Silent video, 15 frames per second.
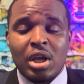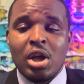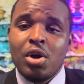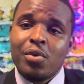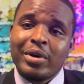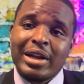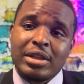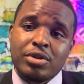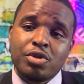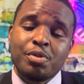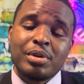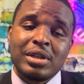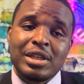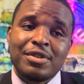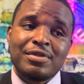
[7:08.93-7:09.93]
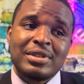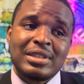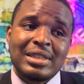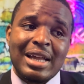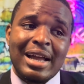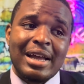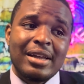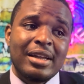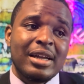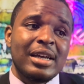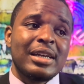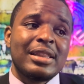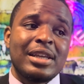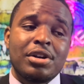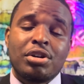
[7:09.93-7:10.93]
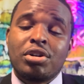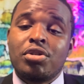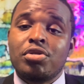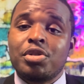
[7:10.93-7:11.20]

What I do believe is that there are going